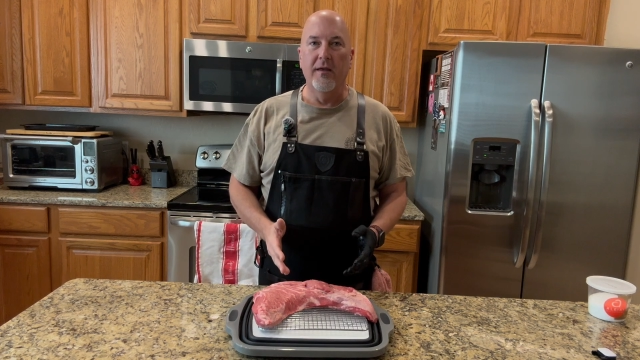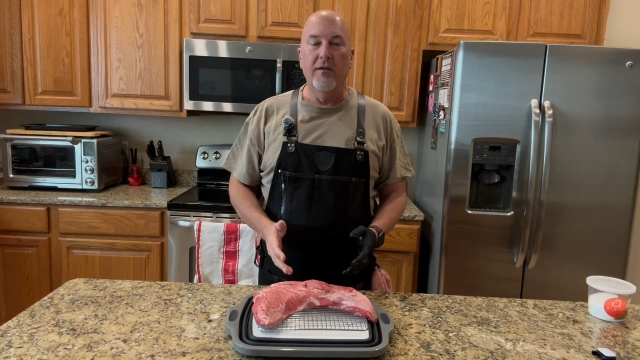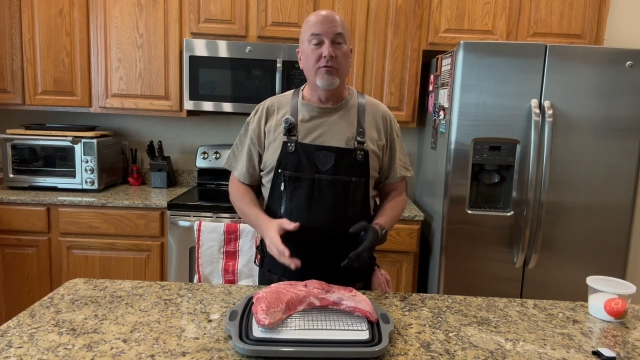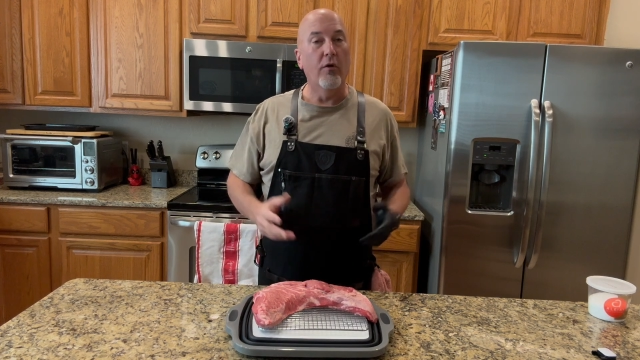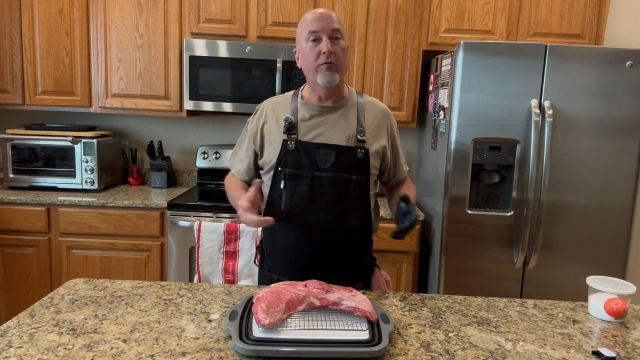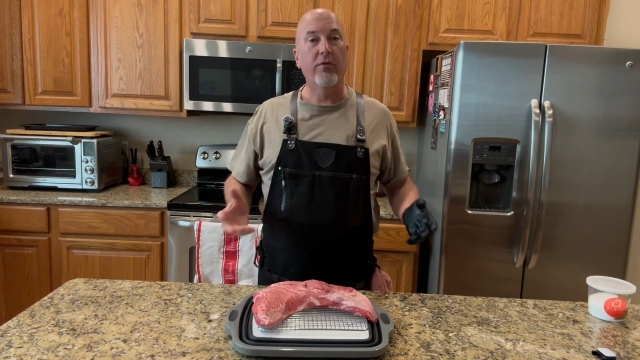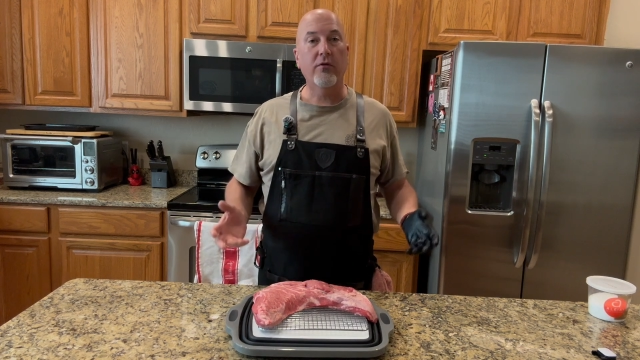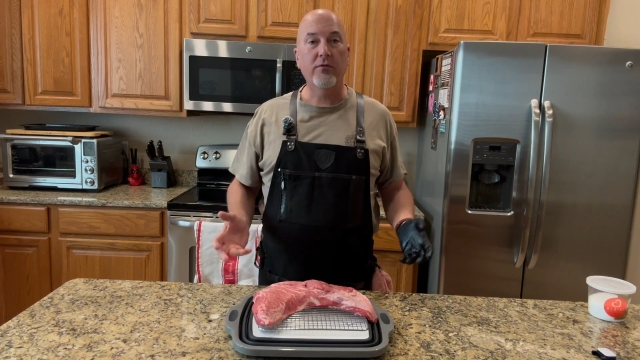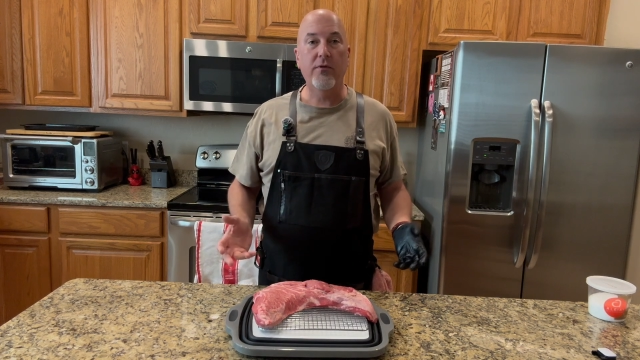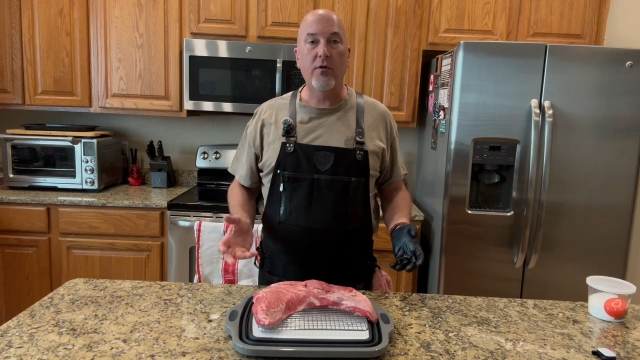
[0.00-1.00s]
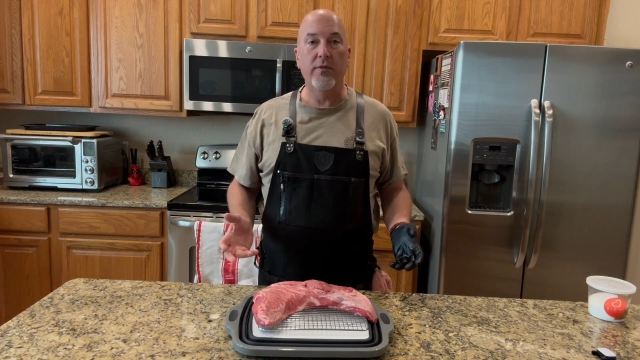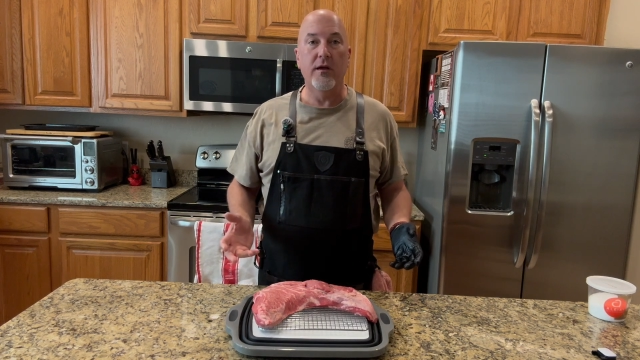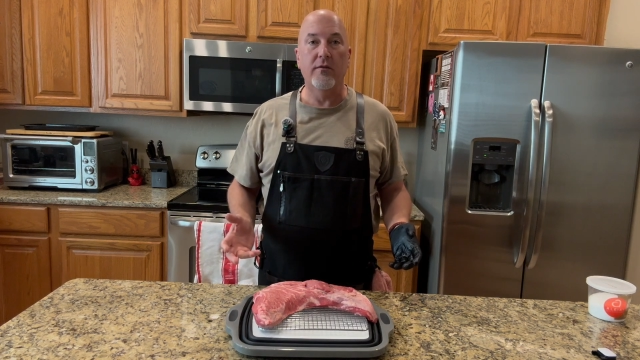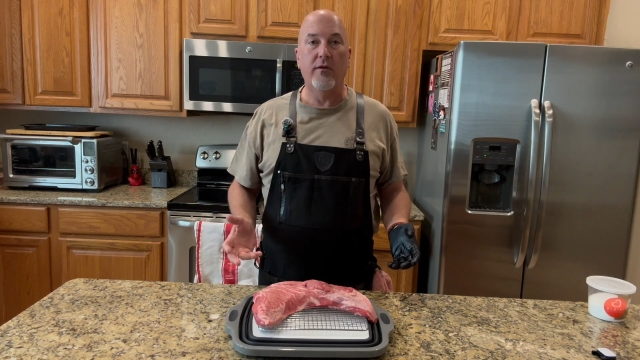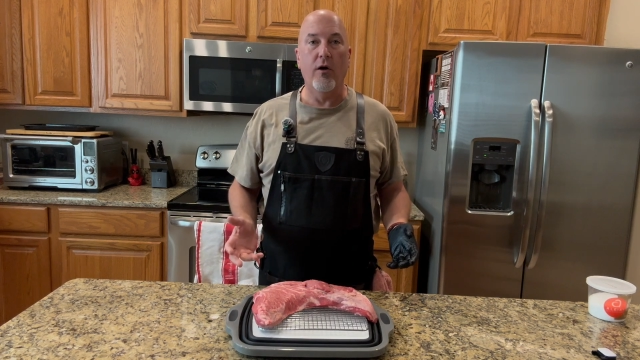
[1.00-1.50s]
So for those of you on the
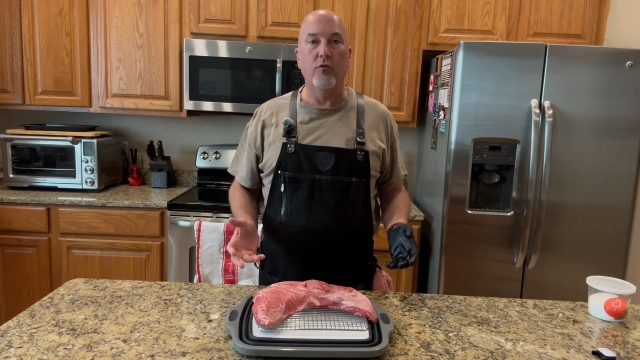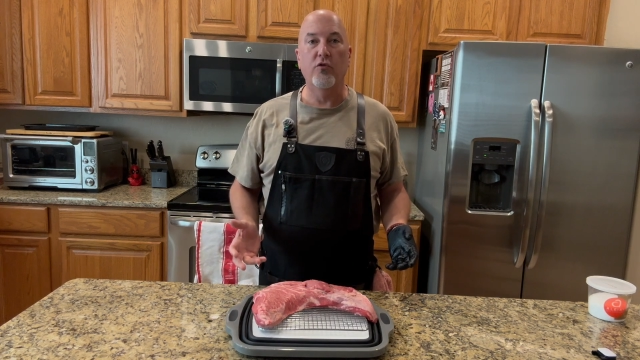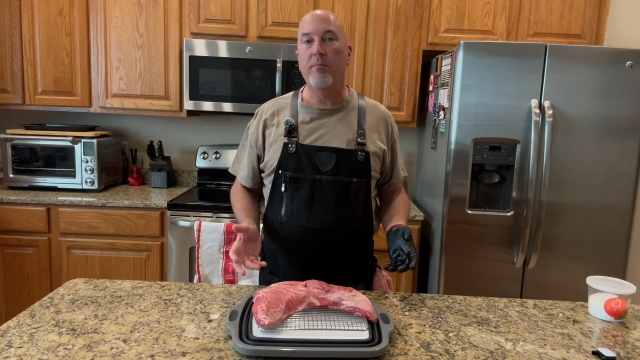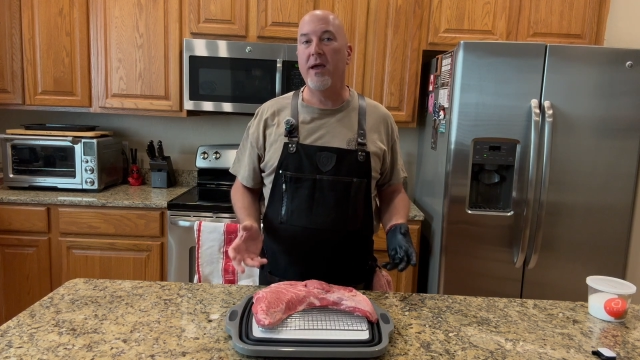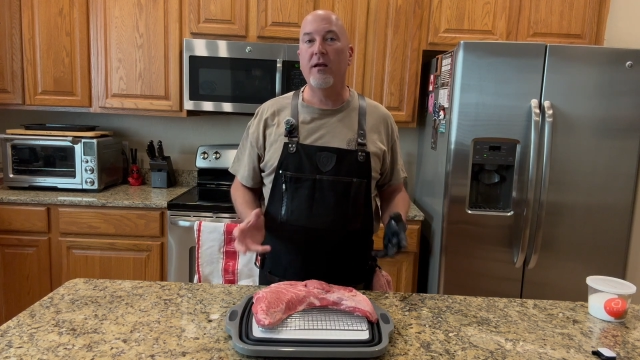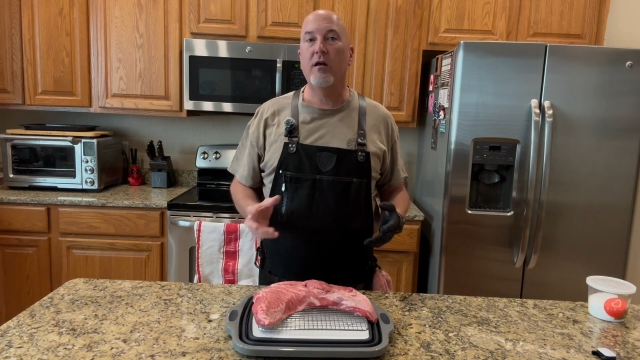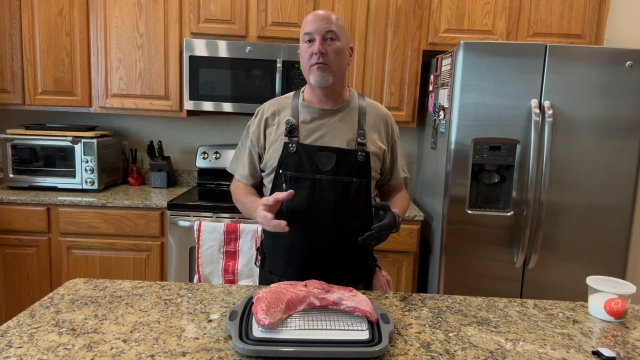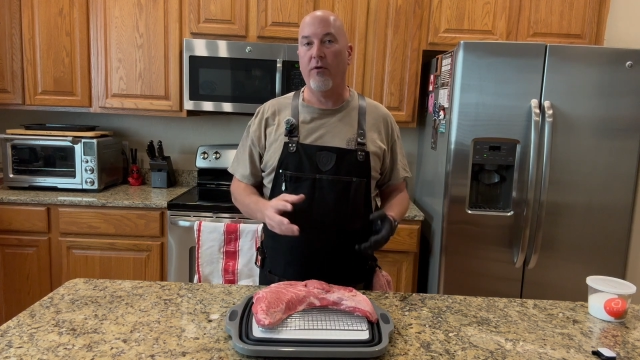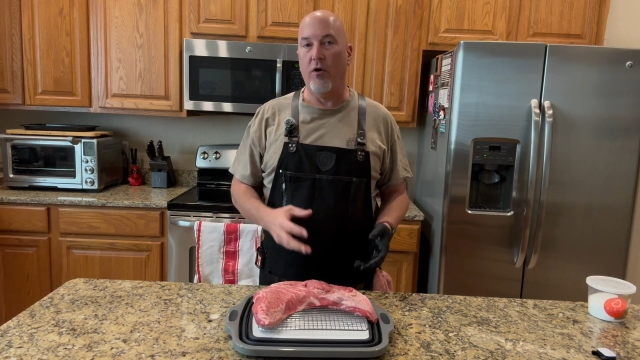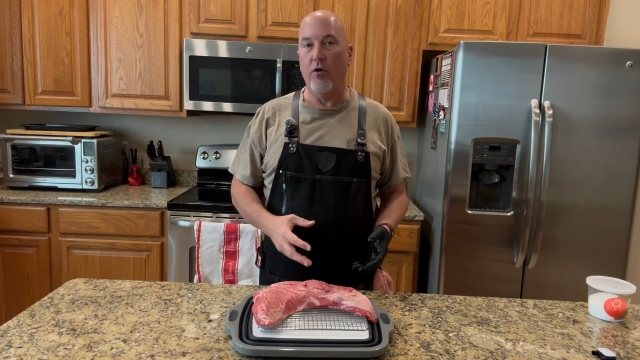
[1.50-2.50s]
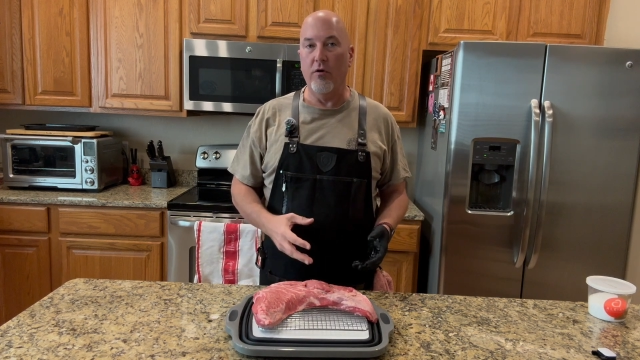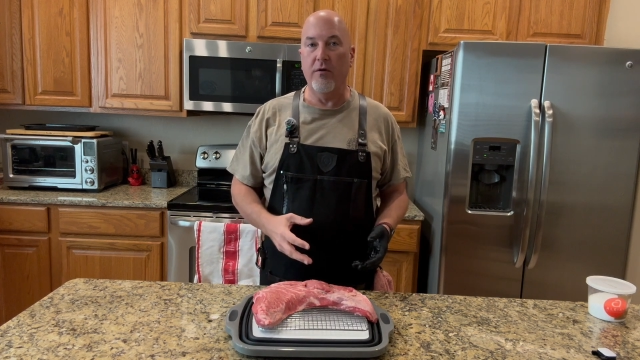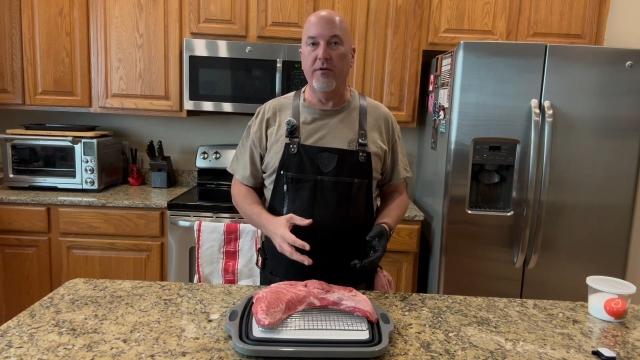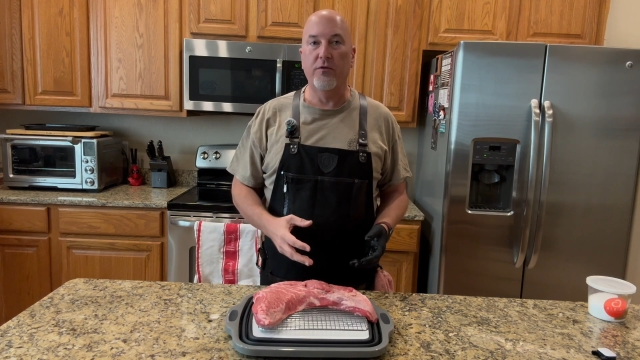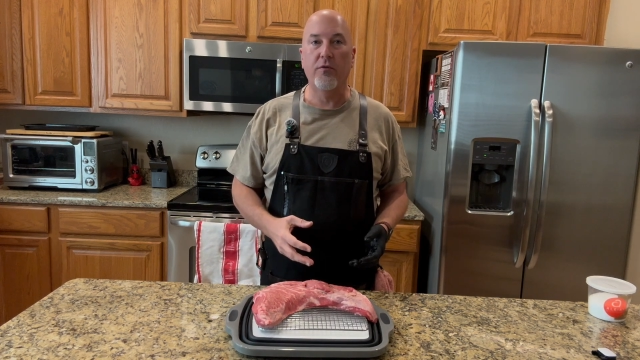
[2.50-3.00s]
East Coast, you may not have heard
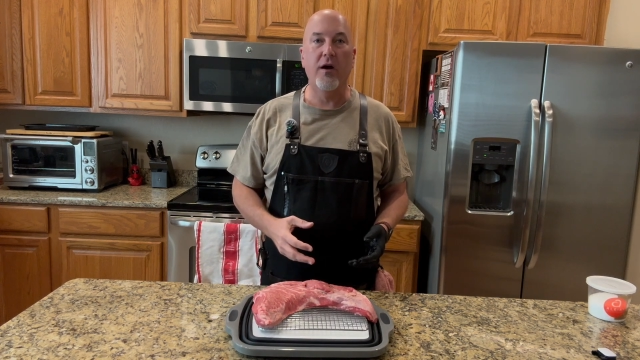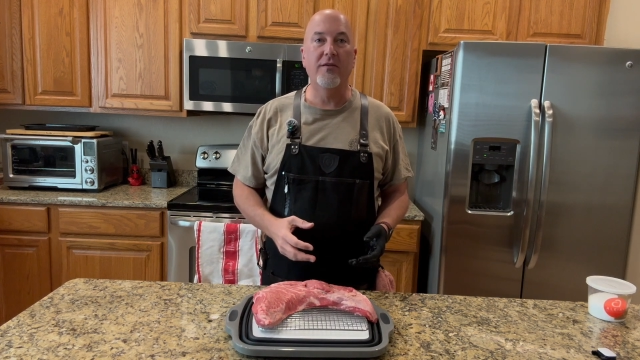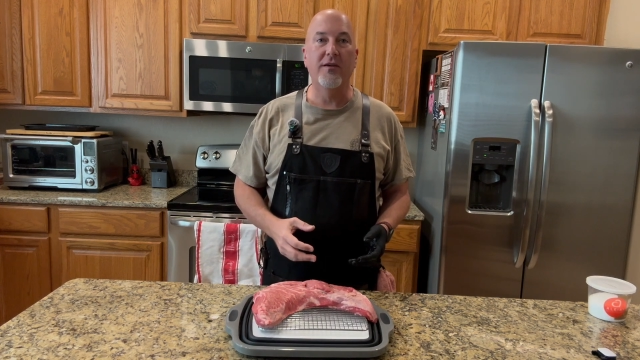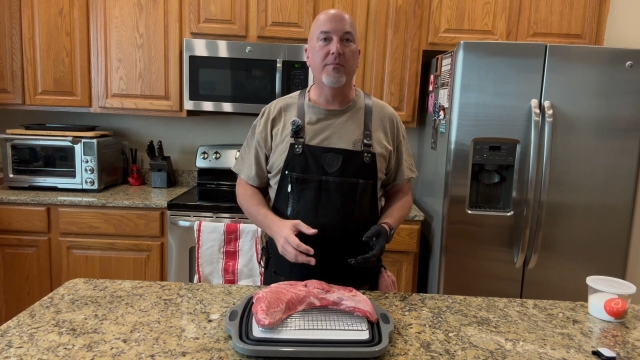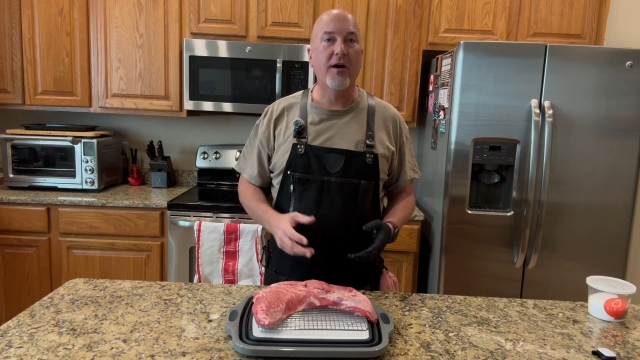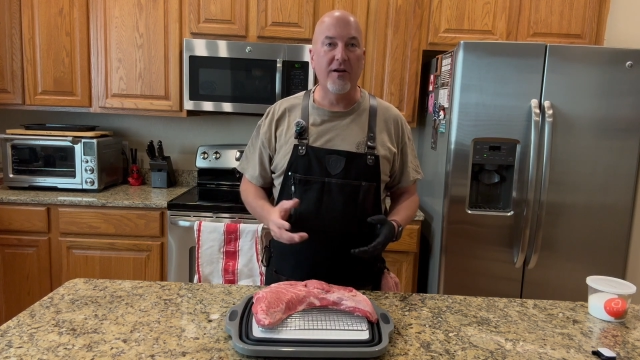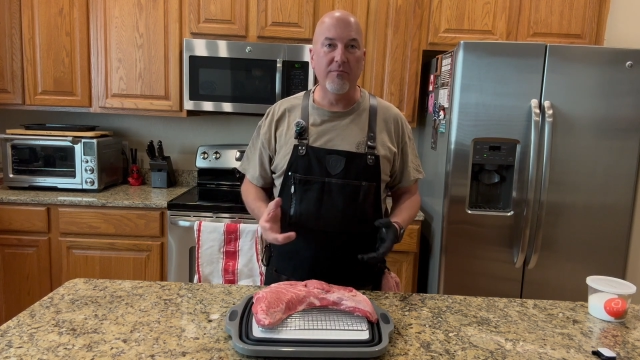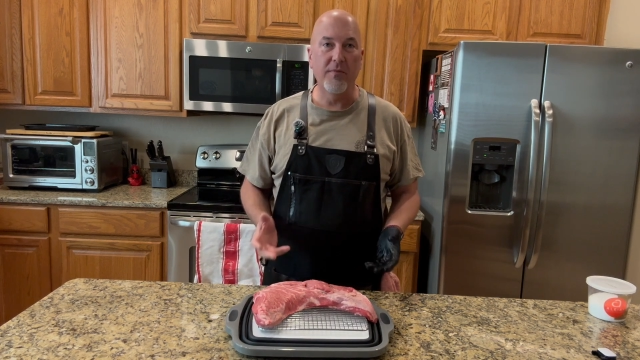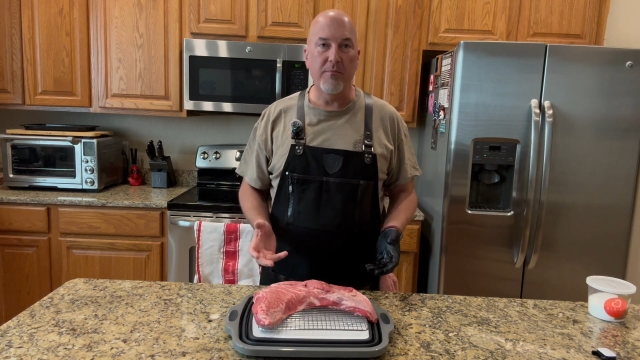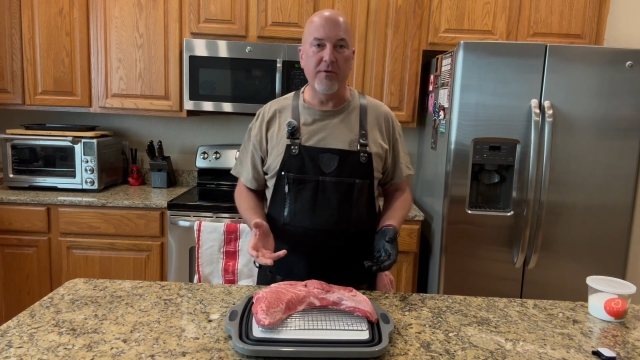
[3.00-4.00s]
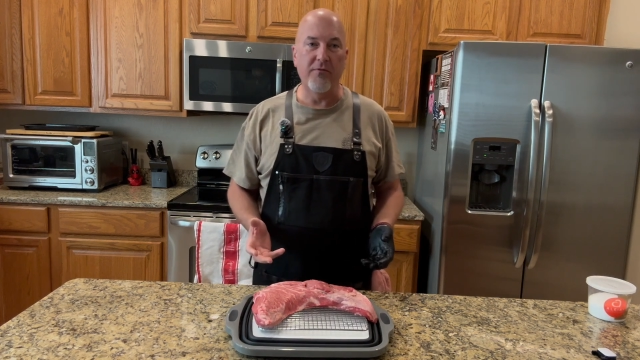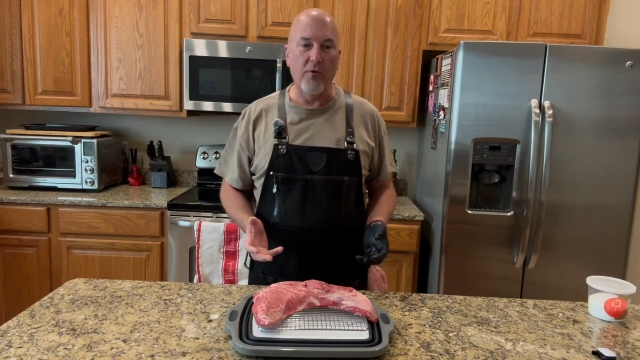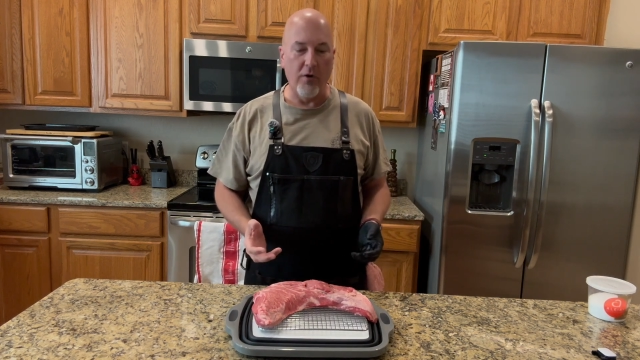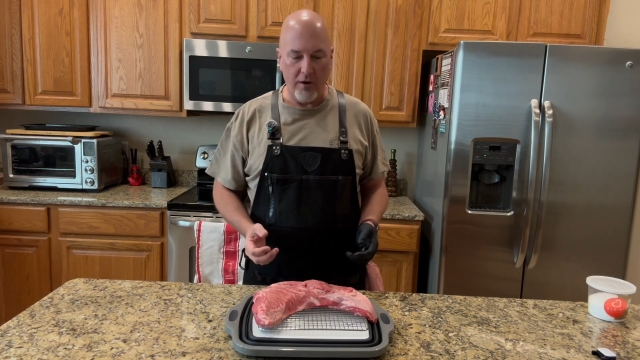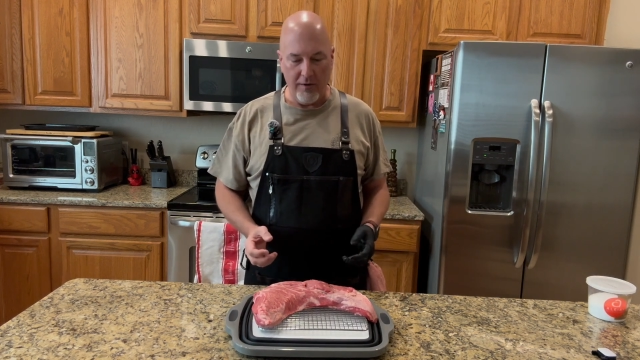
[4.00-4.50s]
of a tri-tip cut of meat before.